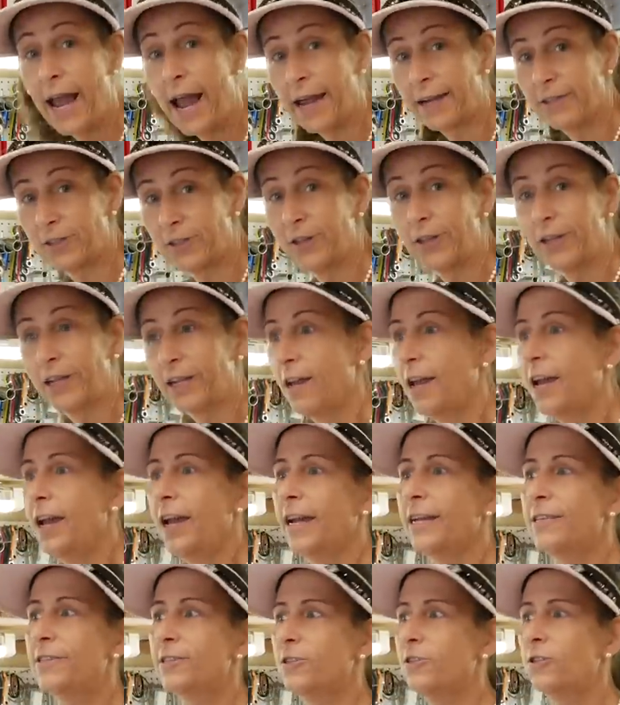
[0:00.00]
actually.
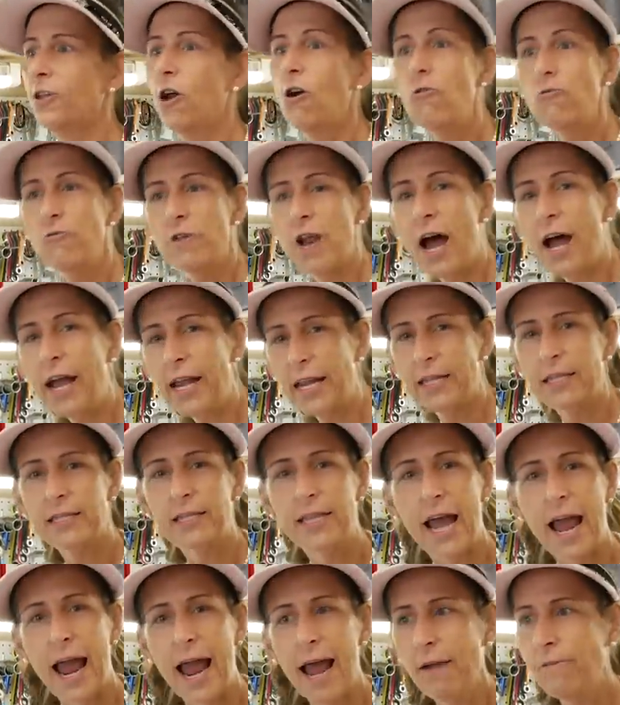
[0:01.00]
It's so nice
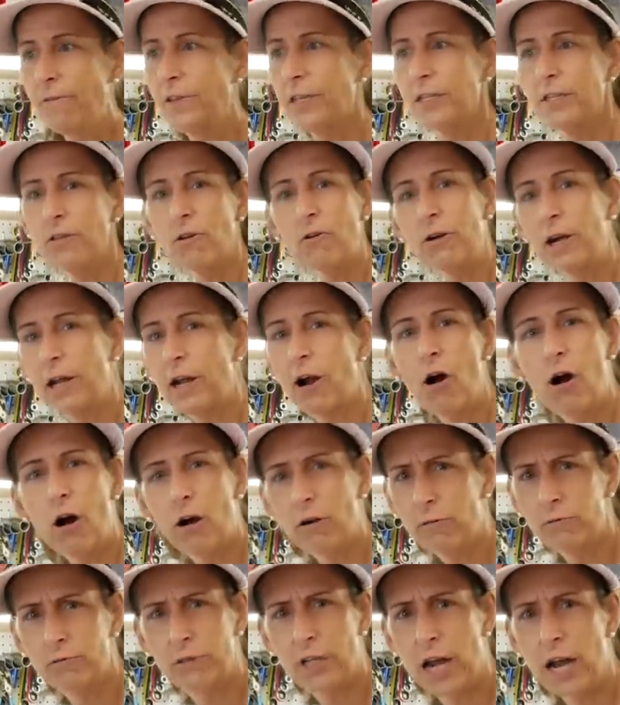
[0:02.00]
to have this already
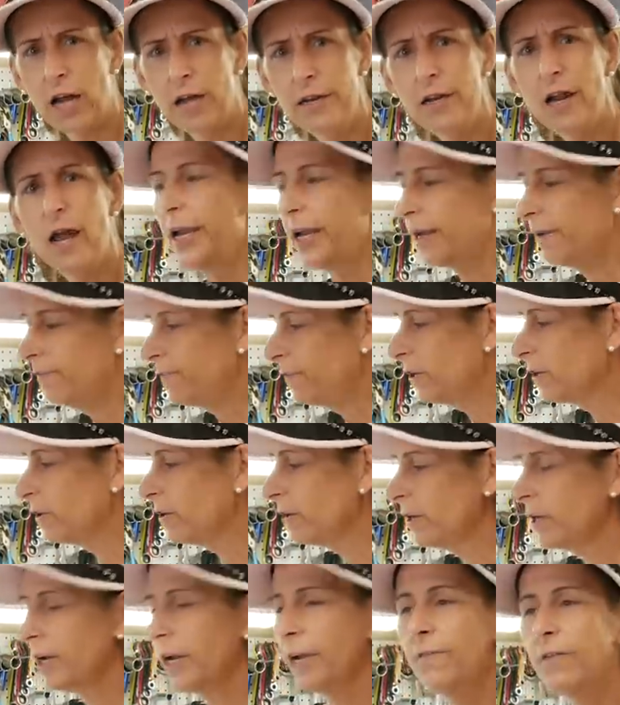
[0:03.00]
all done. If
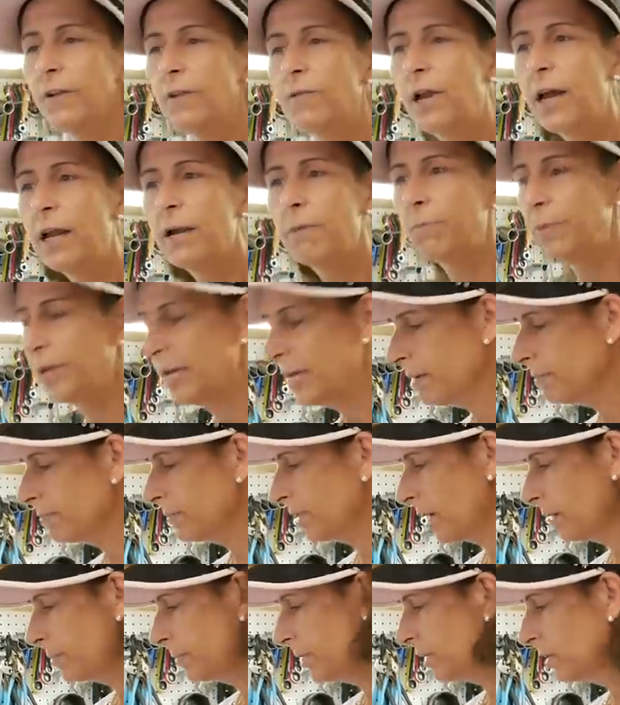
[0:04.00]
you're if you've got a
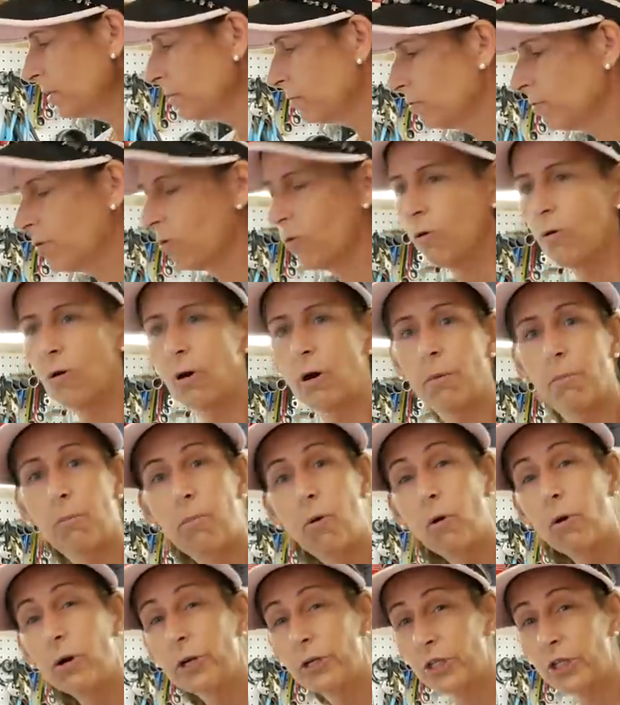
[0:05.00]
BMW or a
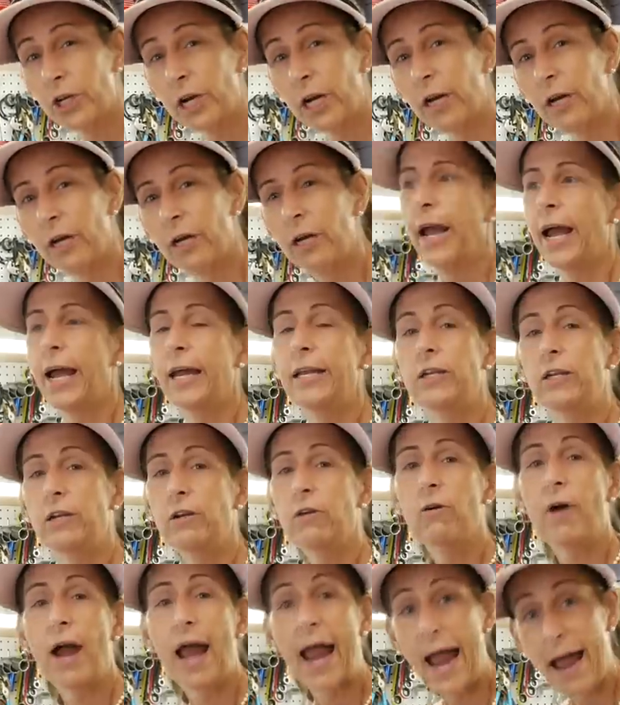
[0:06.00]
Porsche and
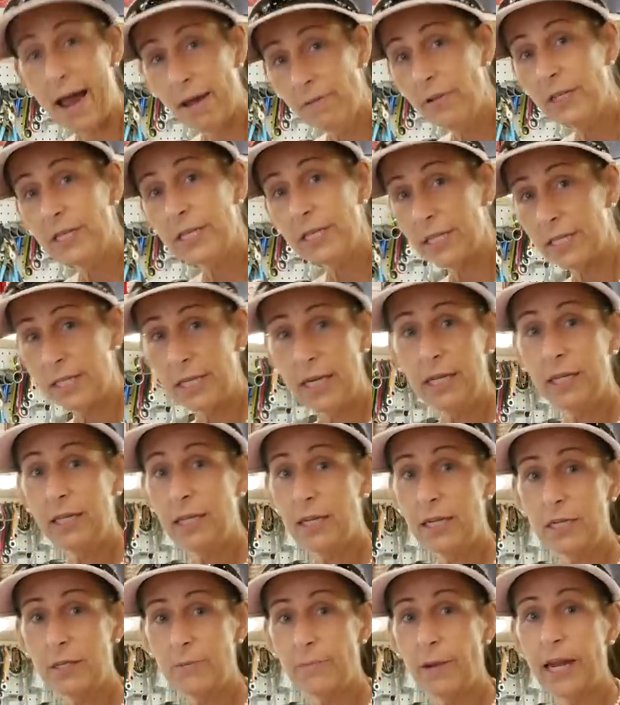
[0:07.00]
you haven't seen
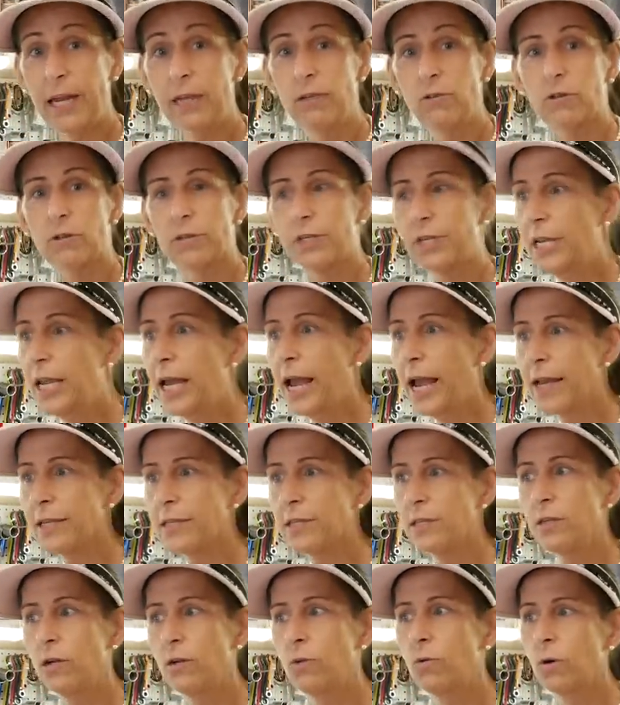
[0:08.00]
these manuals, he
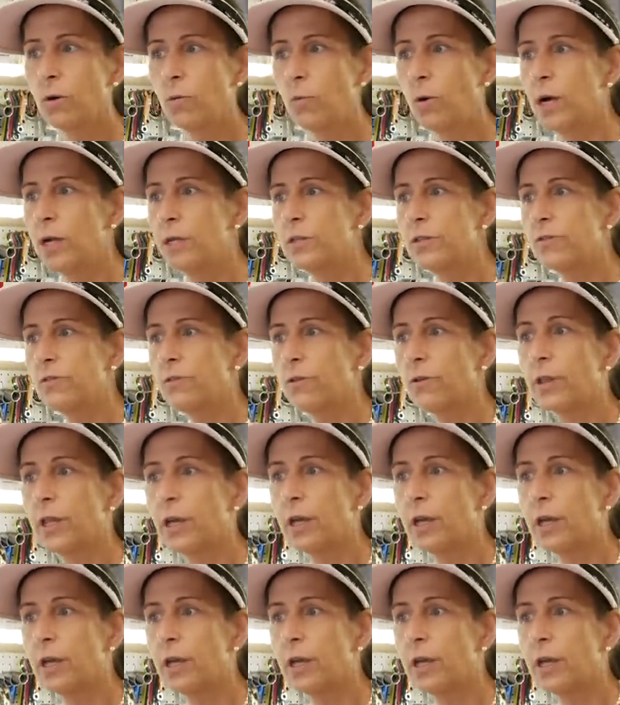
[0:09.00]
has newer ones for